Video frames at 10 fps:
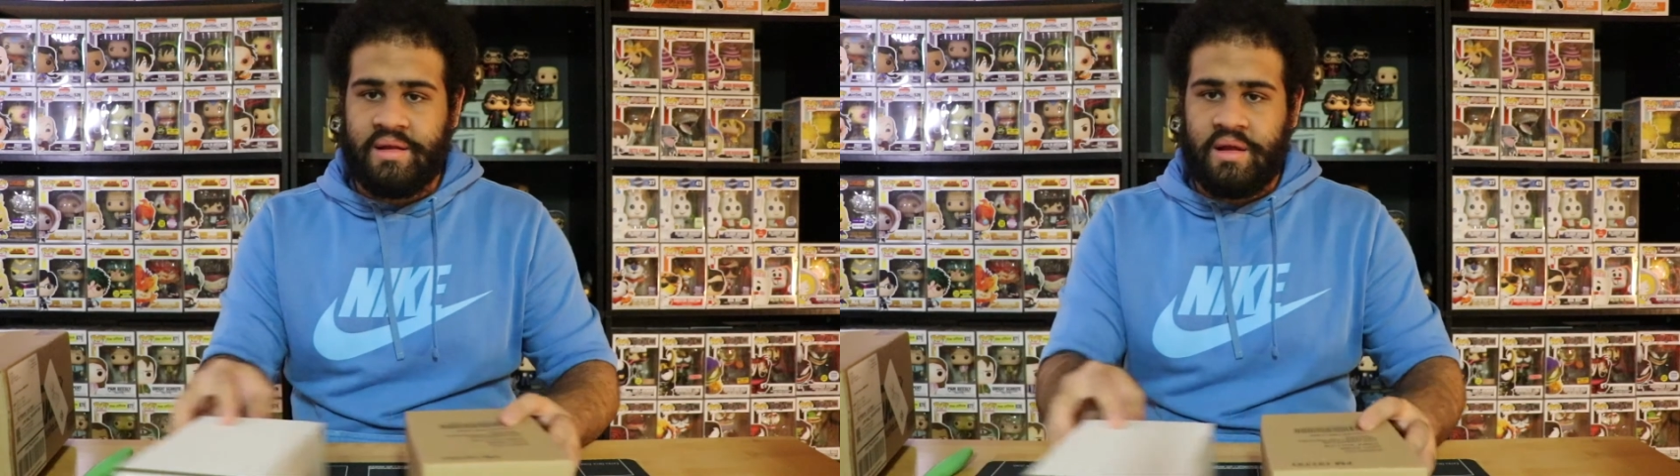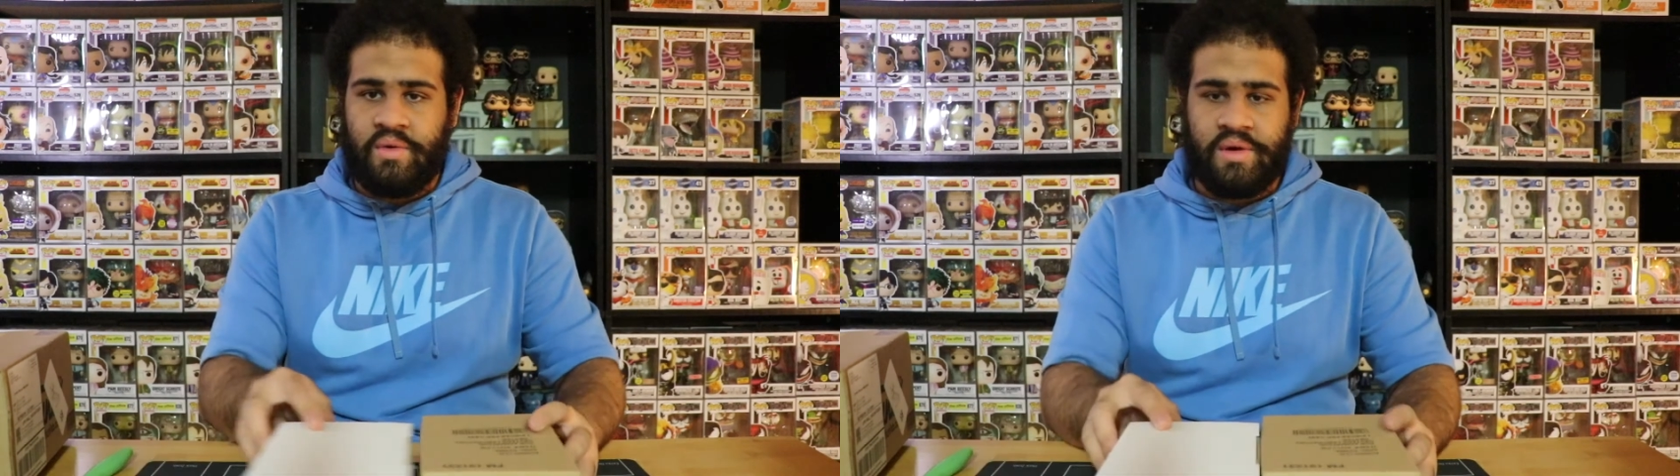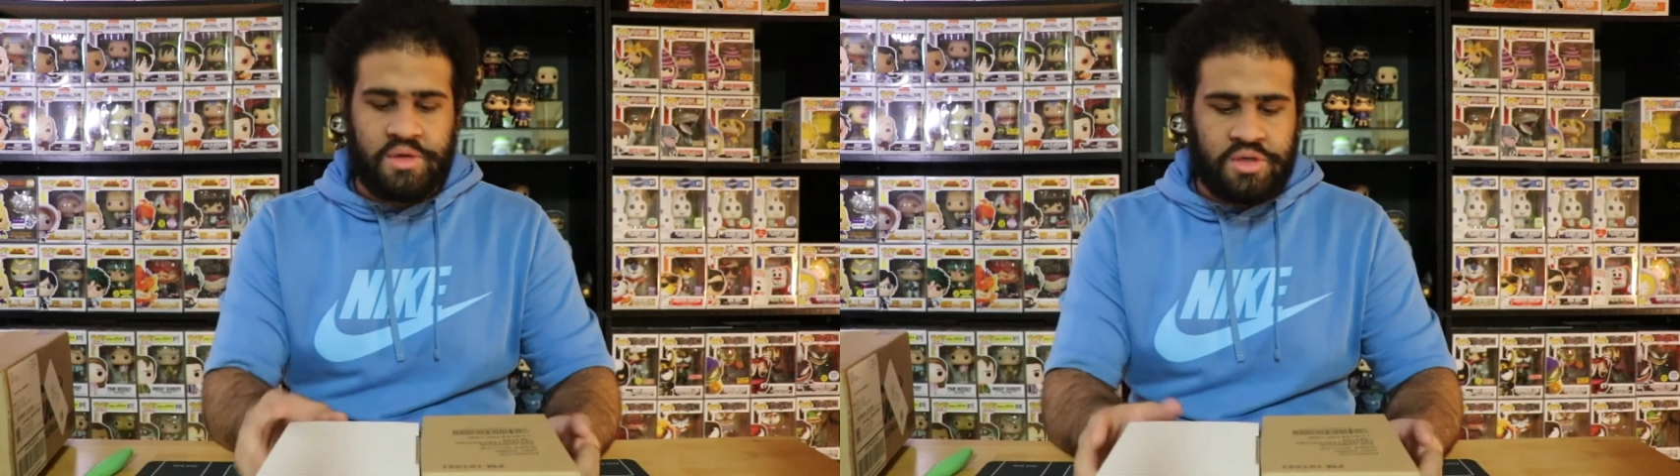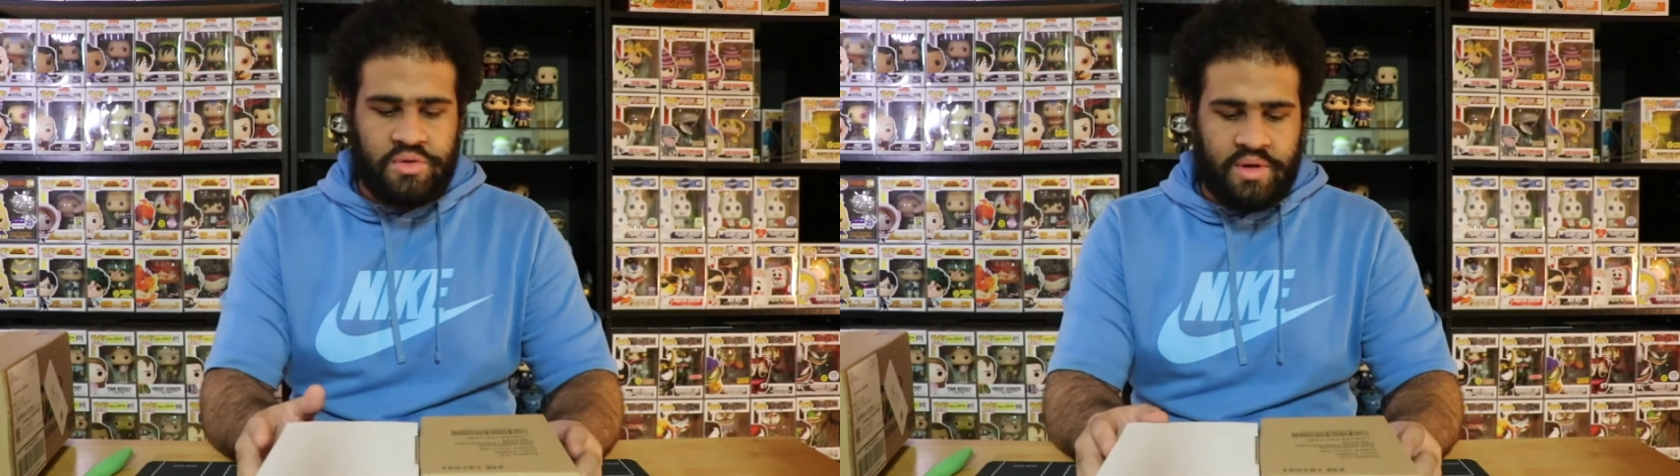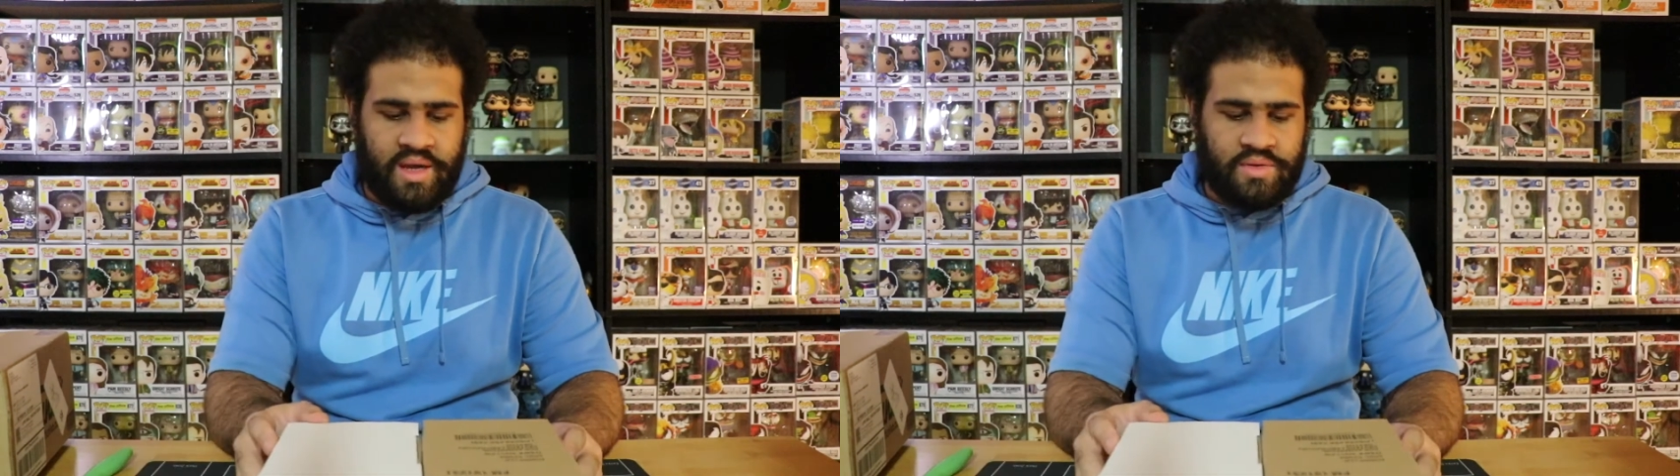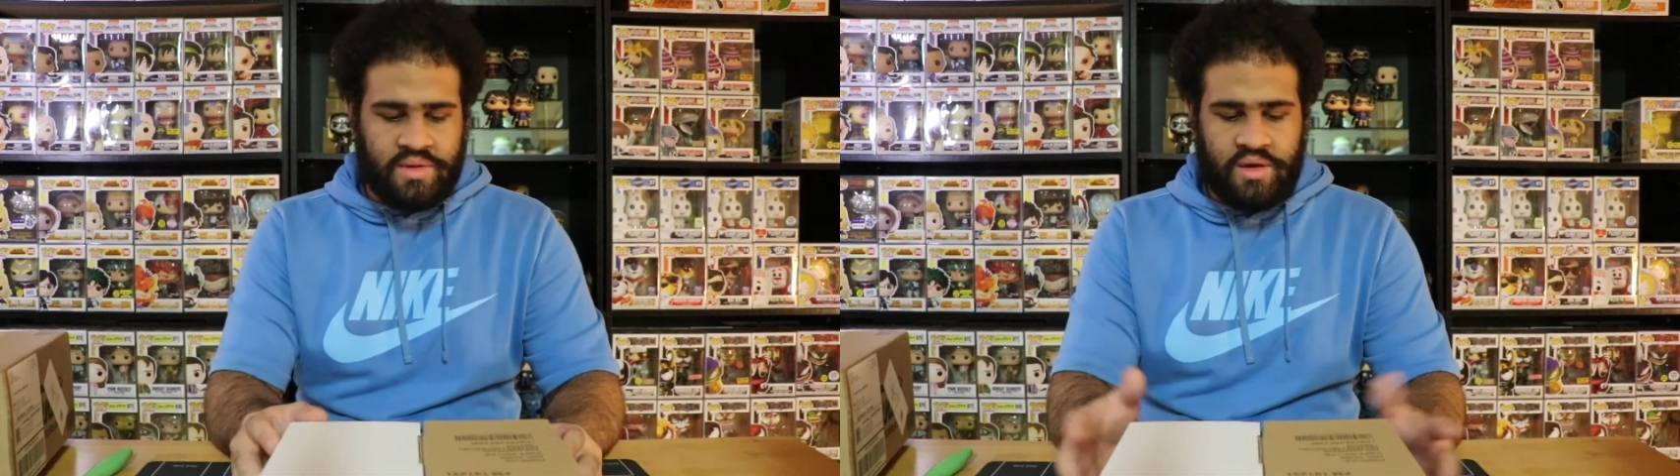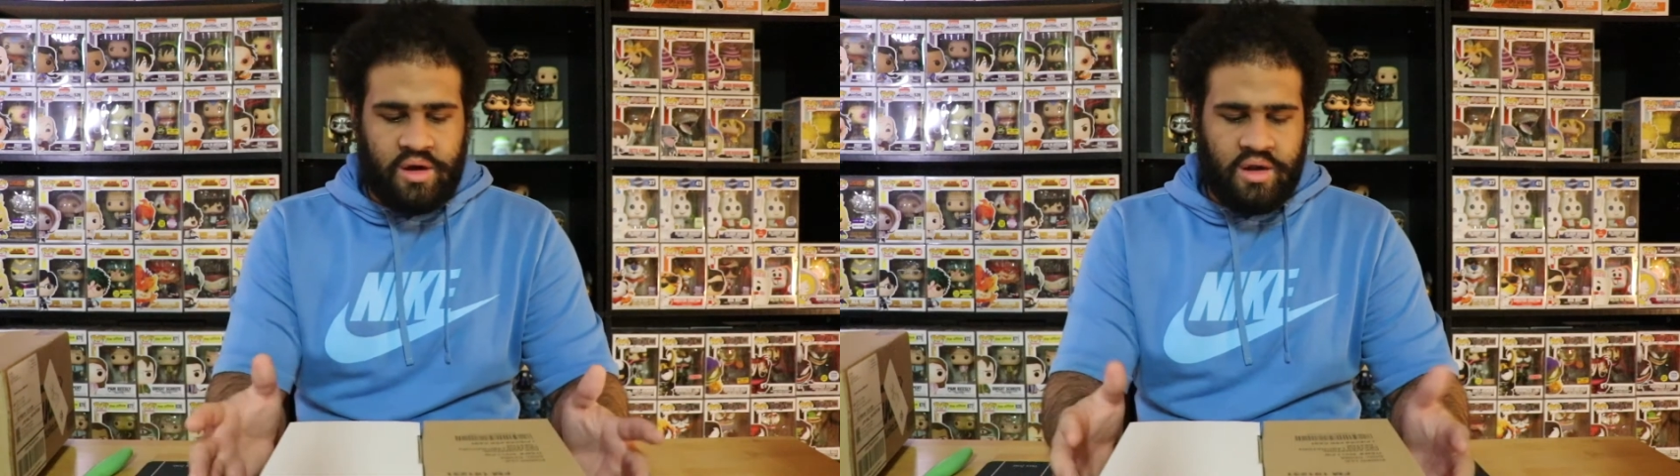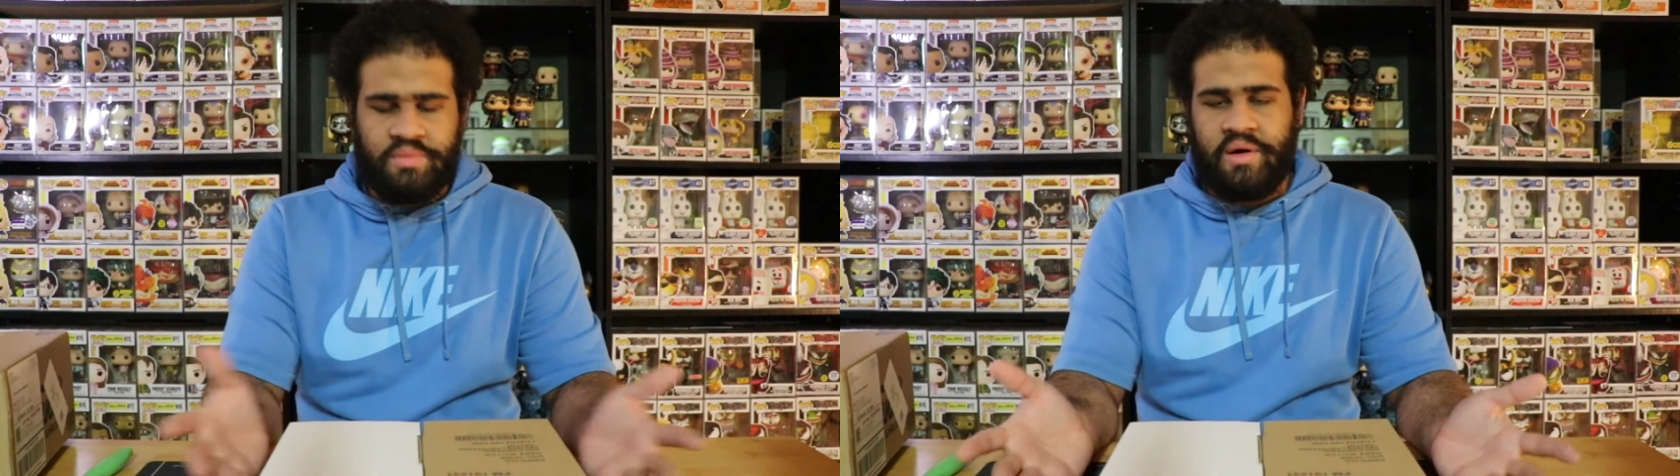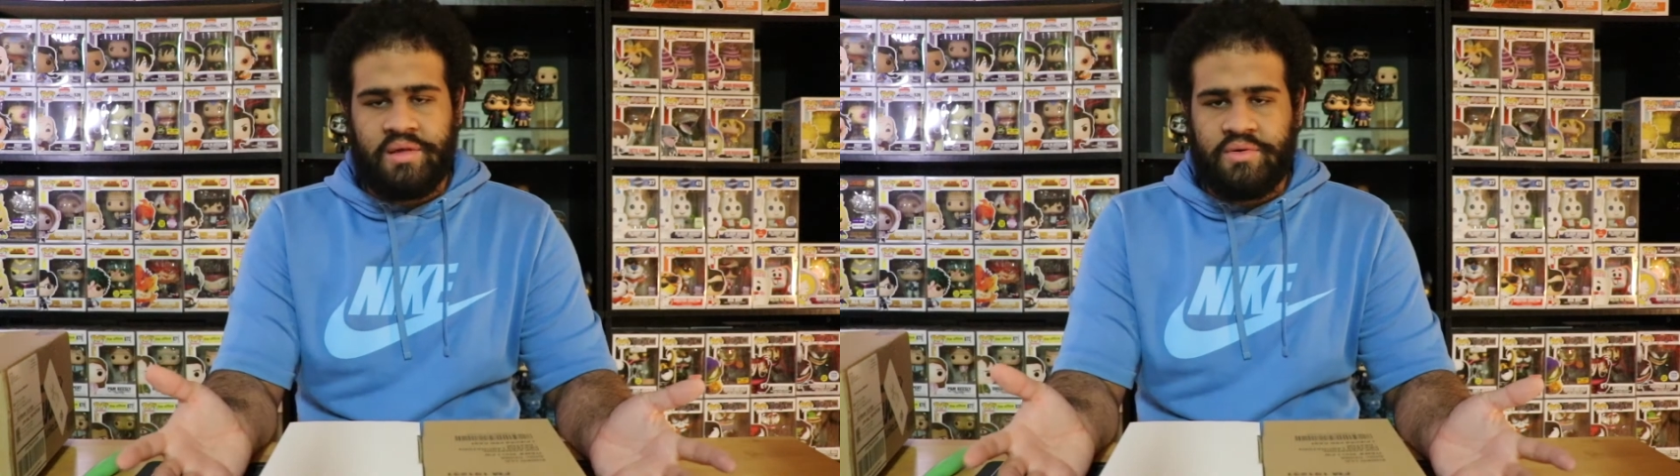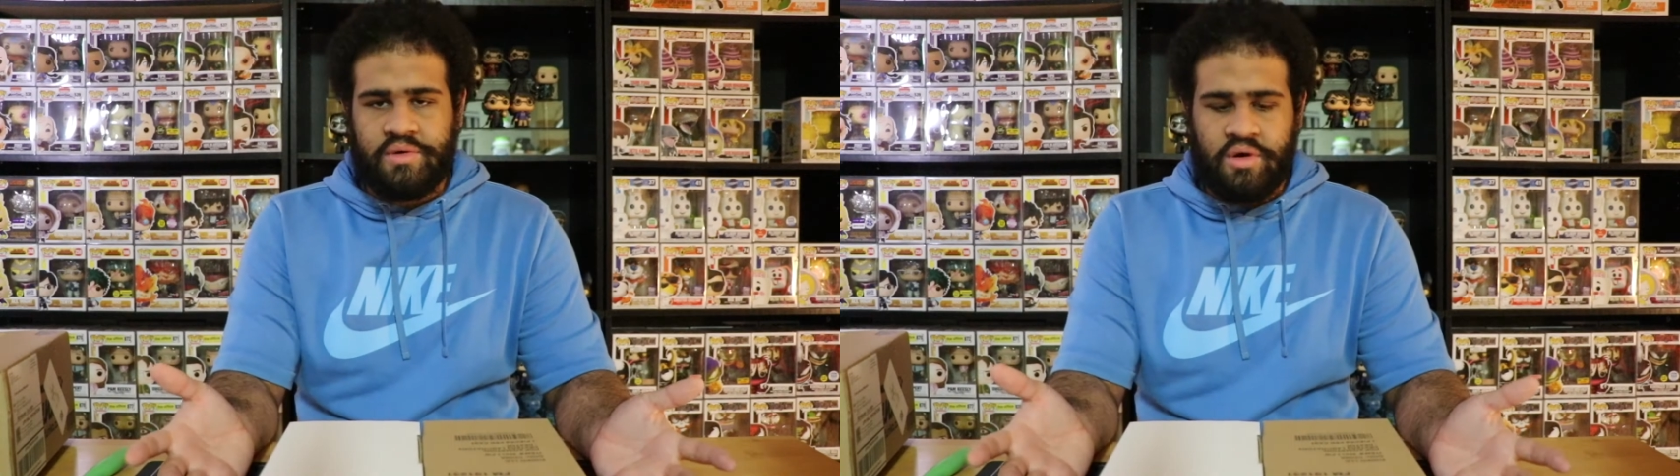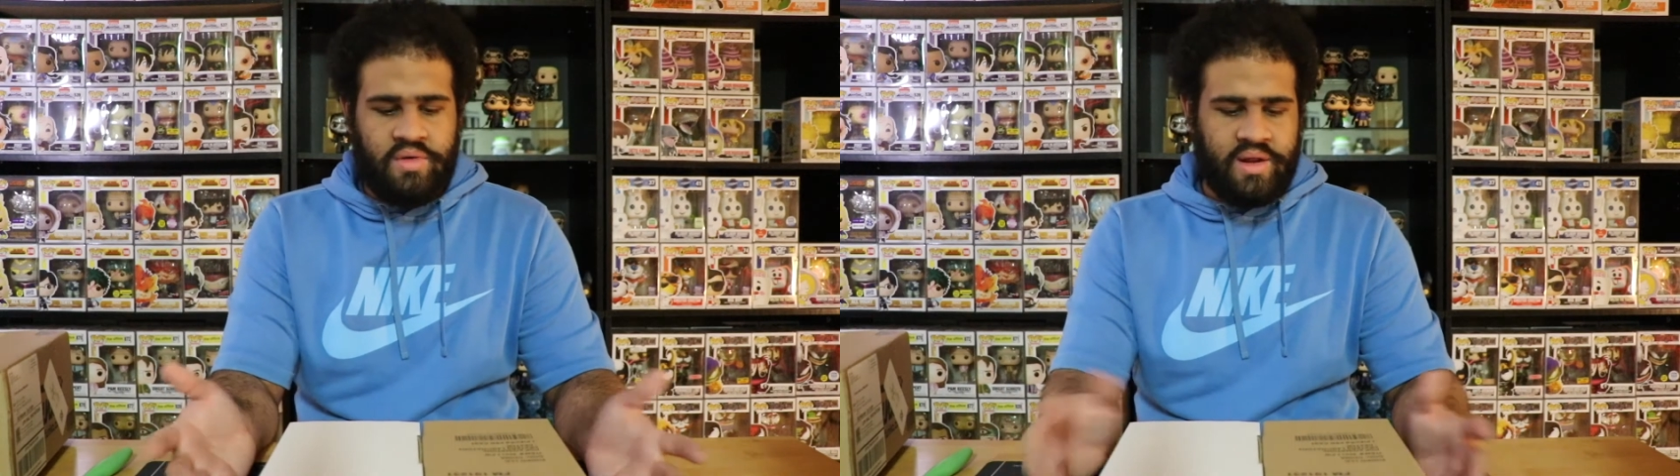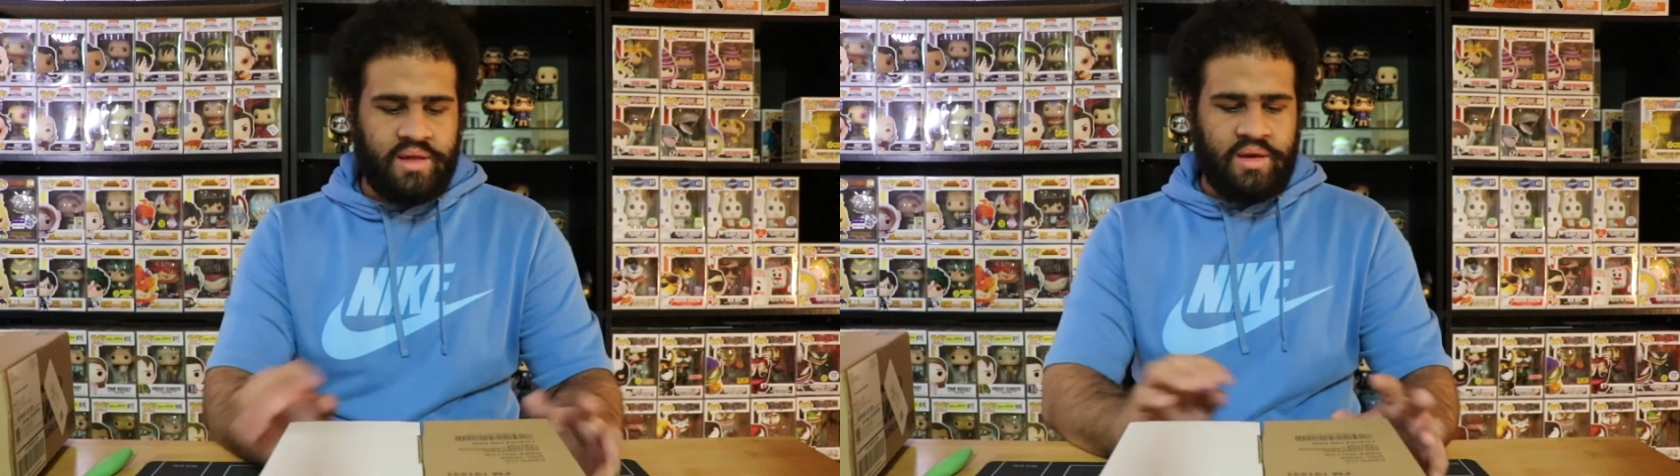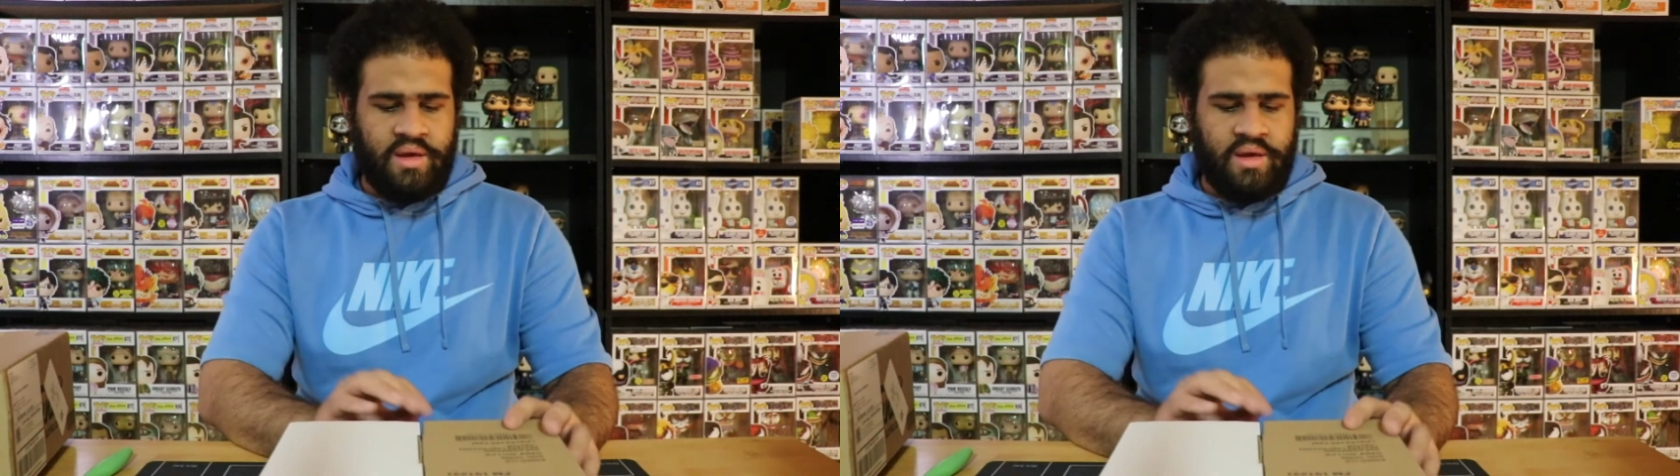I want to show you guys what they are. You probably do know already.